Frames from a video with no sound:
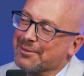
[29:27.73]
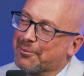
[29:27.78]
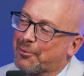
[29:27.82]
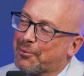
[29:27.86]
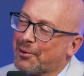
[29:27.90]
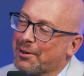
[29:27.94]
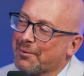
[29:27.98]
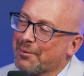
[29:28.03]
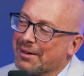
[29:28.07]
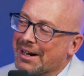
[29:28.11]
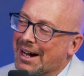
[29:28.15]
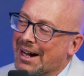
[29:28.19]

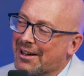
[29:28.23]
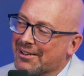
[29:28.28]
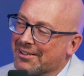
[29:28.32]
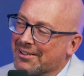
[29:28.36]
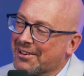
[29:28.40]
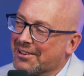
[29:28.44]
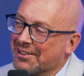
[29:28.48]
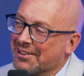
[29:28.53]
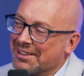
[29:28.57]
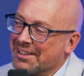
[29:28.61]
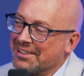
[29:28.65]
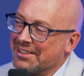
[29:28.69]
appointment
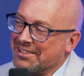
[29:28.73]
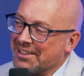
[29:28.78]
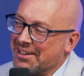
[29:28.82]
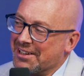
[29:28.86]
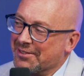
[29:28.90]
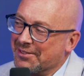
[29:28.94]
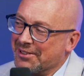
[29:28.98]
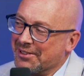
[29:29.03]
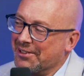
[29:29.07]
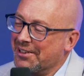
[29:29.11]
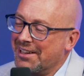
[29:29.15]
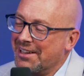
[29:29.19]
or in this
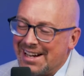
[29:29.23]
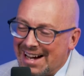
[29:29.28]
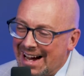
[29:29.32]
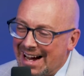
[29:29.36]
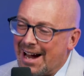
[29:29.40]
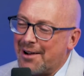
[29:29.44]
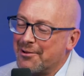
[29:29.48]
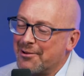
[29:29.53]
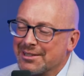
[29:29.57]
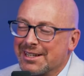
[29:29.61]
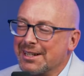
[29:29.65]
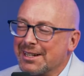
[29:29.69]
interview,
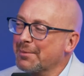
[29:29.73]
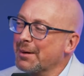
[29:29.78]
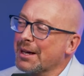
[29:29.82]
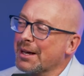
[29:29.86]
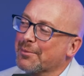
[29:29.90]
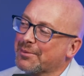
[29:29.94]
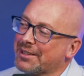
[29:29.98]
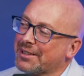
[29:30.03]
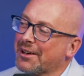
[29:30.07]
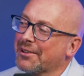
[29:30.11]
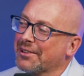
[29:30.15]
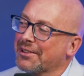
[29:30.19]
I was going to be
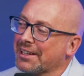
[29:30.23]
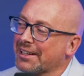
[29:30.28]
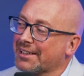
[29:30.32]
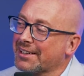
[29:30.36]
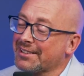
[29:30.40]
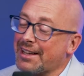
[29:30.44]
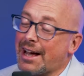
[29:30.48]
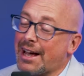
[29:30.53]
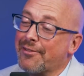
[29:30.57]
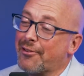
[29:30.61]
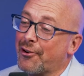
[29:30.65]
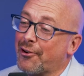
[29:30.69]
upset with you
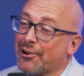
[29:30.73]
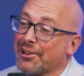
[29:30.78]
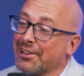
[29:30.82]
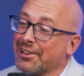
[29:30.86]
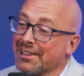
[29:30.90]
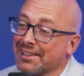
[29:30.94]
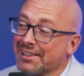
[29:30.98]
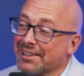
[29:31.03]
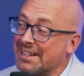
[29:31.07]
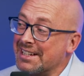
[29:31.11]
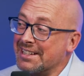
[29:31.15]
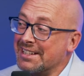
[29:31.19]
because I've heard it
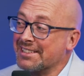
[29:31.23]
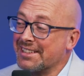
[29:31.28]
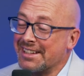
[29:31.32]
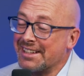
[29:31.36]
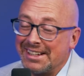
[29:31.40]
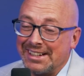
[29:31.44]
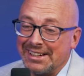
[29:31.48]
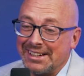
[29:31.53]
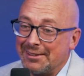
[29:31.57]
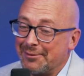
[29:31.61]
at least